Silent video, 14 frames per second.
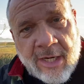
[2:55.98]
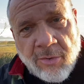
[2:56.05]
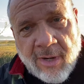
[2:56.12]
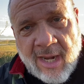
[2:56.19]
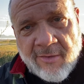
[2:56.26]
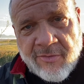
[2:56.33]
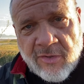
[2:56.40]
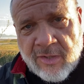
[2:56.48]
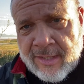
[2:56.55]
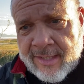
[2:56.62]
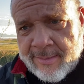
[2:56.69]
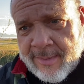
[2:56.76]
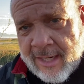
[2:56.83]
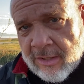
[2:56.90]
of gravel
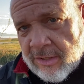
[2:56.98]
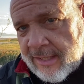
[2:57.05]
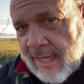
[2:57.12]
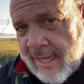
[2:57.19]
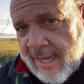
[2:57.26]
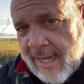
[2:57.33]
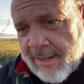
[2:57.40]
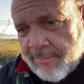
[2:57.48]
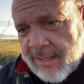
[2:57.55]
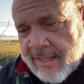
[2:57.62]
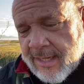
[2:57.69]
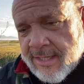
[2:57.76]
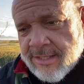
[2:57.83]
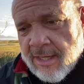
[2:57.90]
am I looking at?
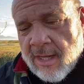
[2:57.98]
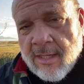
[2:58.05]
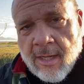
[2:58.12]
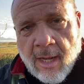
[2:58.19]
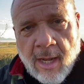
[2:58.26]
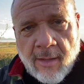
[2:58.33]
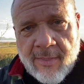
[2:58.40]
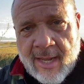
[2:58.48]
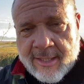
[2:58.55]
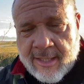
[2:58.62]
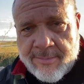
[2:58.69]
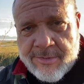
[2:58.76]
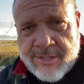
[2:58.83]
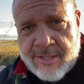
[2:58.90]
Because all that
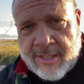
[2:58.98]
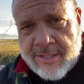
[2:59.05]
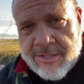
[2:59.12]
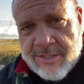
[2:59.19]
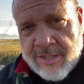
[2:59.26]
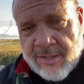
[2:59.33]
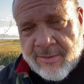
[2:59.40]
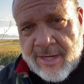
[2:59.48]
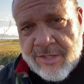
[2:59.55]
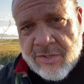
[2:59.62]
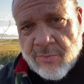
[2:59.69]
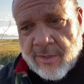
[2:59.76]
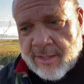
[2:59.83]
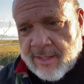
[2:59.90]
comes into
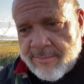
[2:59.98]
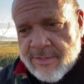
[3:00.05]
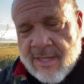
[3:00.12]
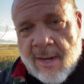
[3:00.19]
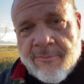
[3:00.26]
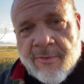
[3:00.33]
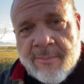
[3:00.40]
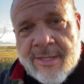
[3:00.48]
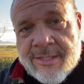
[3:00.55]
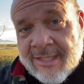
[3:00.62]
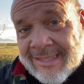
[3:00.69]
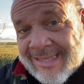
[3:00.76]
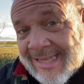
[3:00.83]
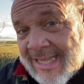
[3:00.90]
consideration when it comes time for me
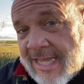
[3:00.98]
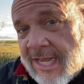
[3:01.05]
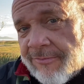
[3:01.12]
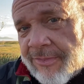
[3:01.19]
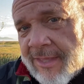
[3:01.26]
to leave